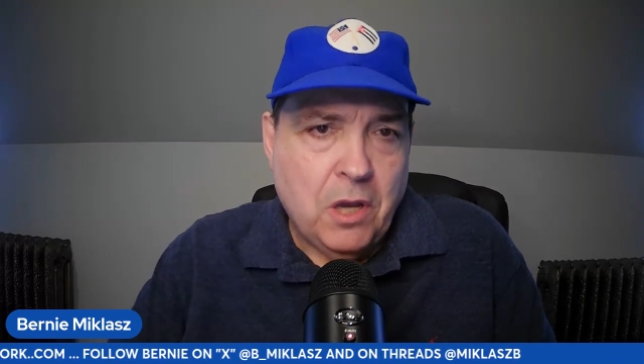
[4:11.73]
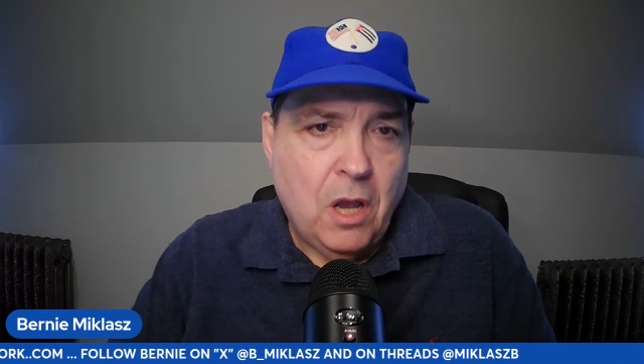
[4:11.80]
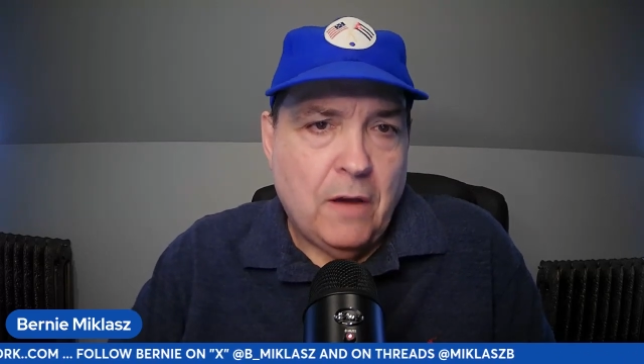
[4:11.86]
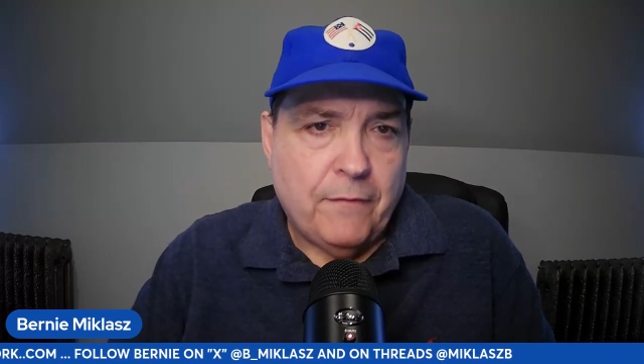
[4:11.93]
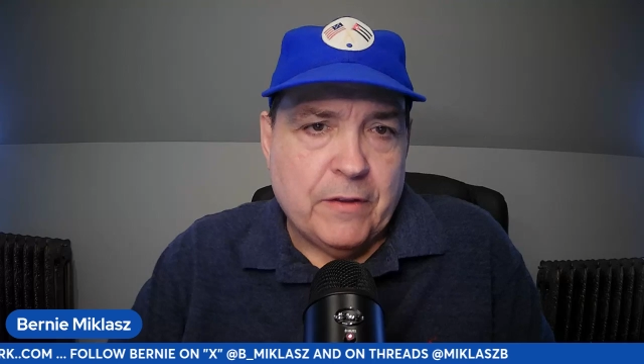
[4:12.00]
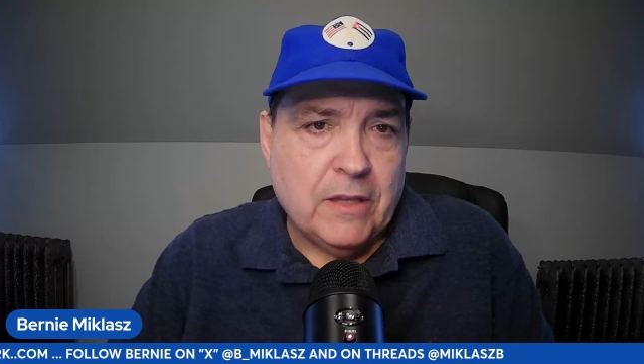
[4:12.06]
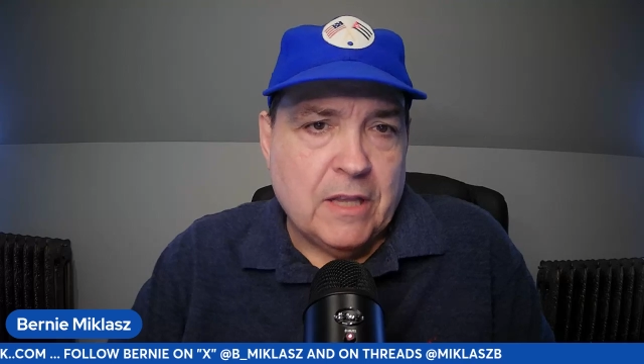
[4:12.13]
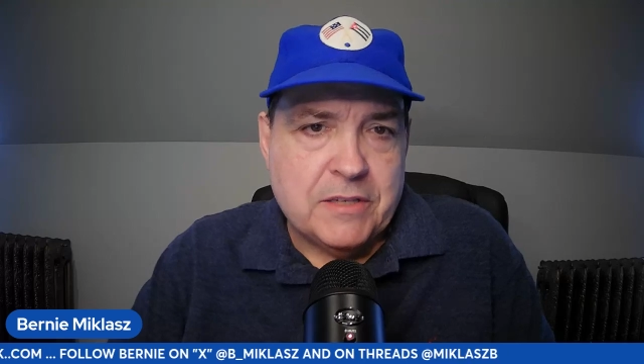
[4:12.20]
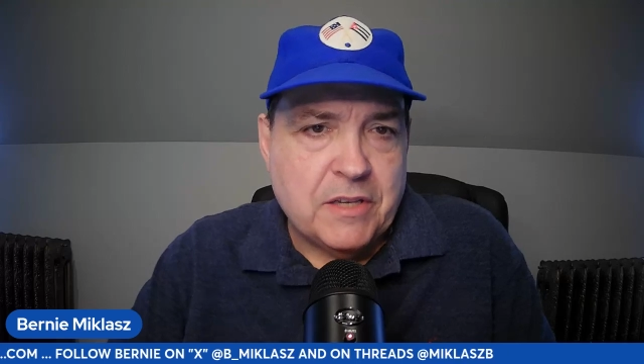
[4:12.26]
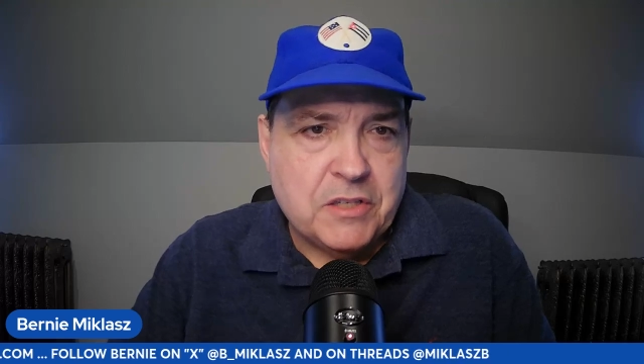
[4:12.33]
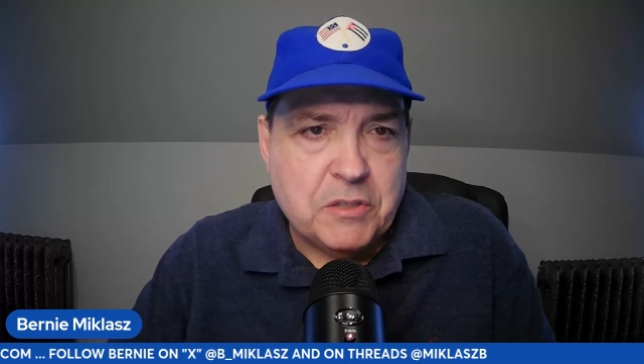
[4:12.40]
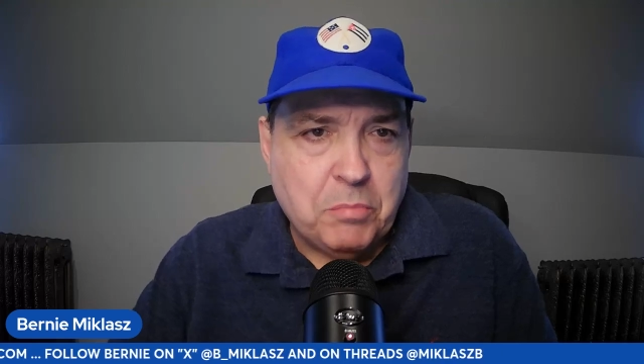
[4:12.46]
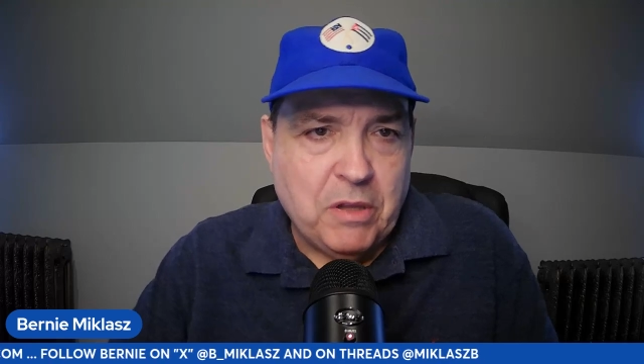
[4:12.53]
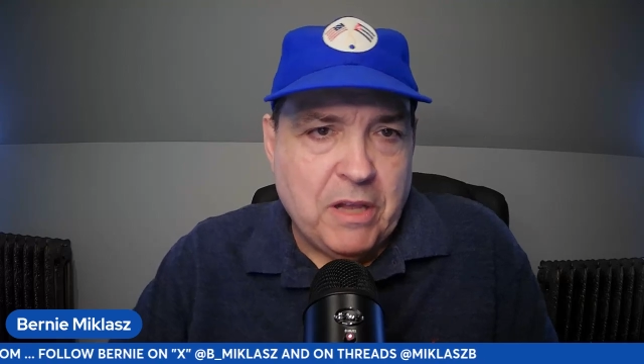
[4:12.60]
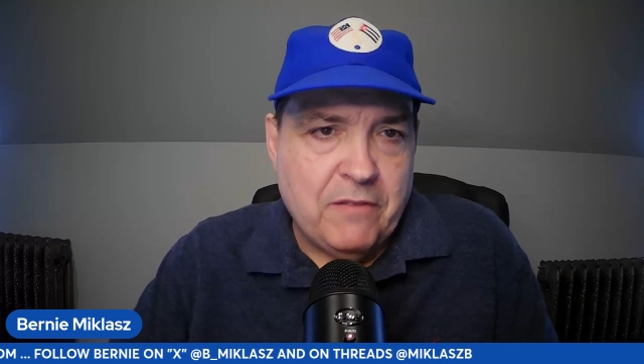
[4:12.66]
off unless
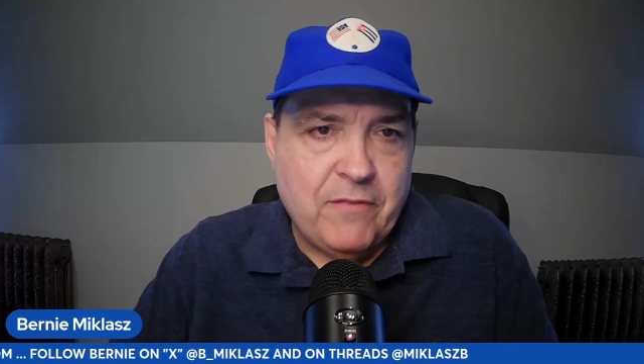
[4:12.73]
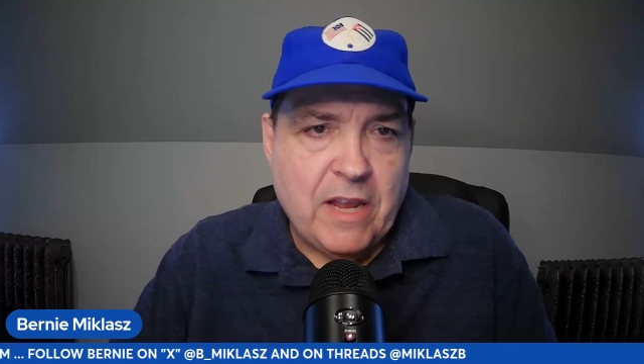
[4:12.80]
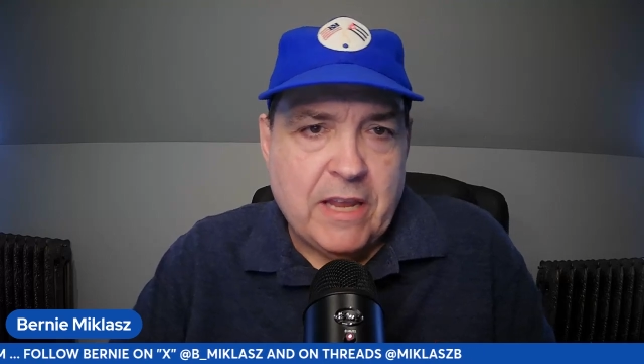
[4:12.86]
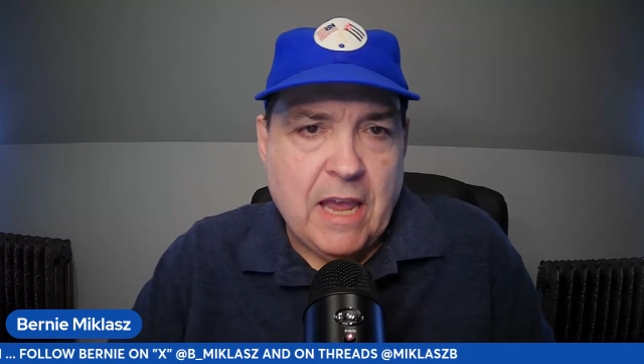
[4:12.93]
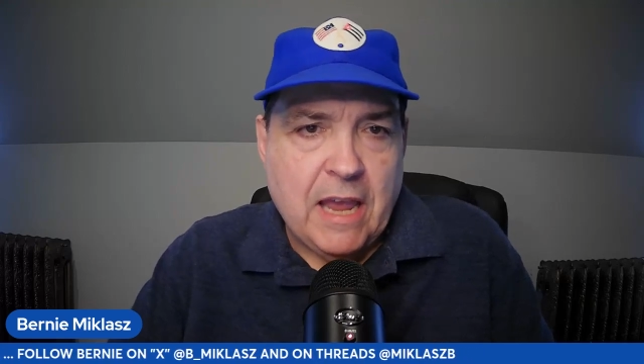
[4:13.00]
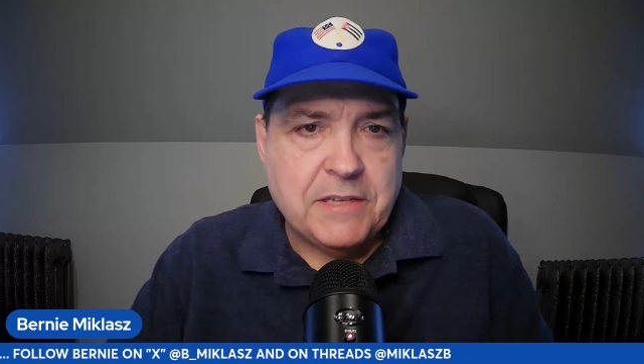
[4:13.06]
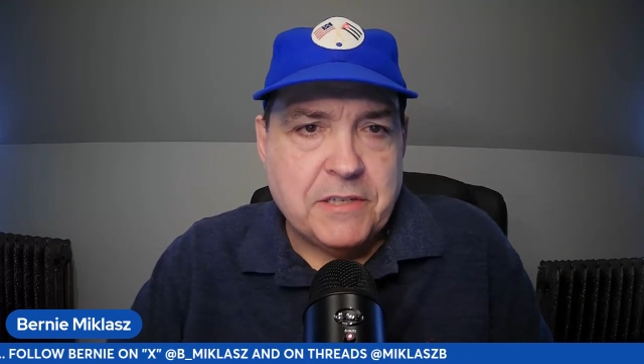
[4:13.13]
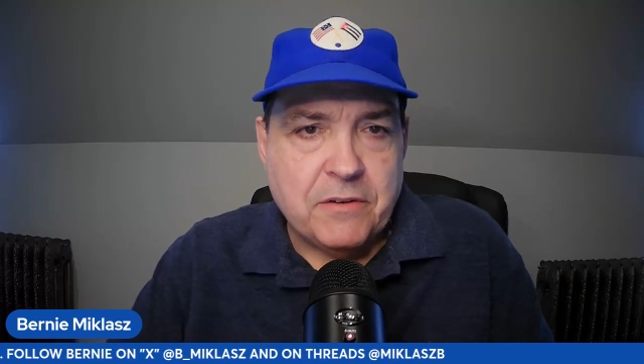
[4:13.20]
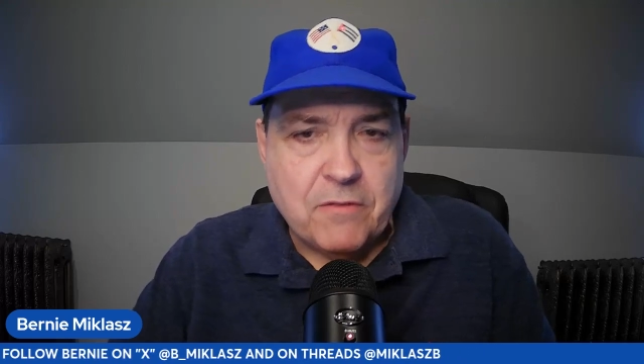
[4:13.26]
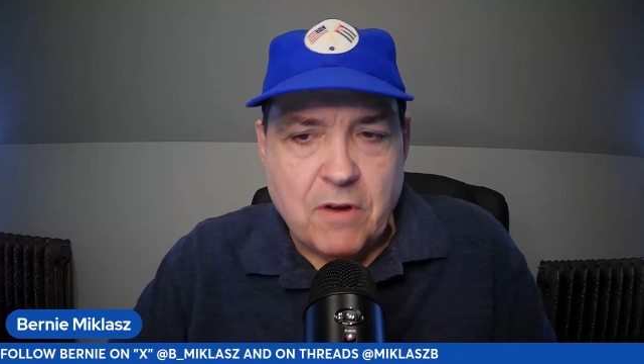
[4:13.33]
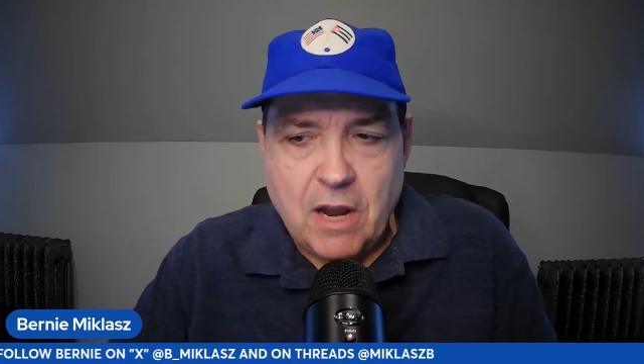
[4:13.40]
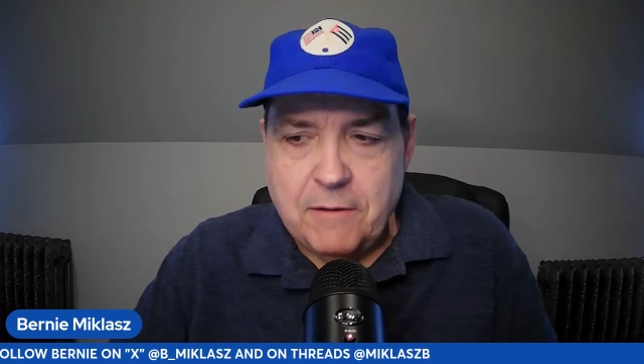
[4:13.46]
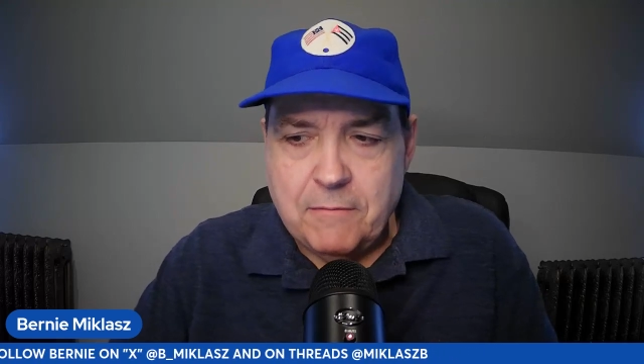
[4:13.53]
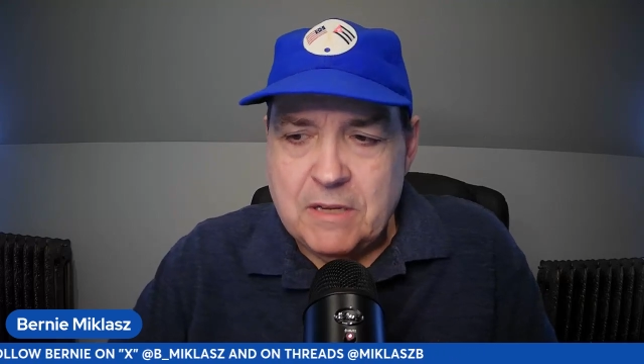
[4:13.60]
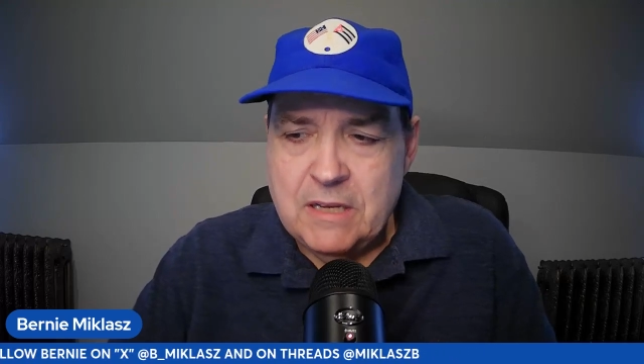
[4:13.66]
it's a planned vacation,
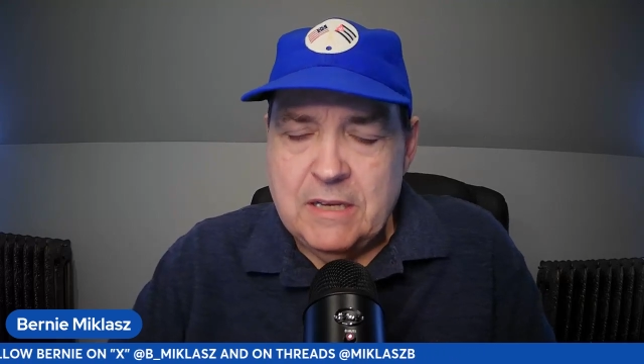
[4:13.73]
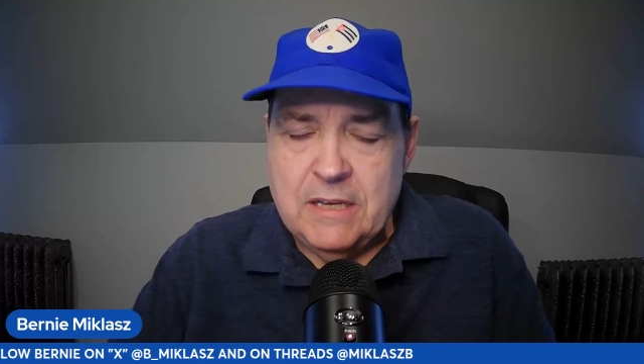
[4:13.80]
right?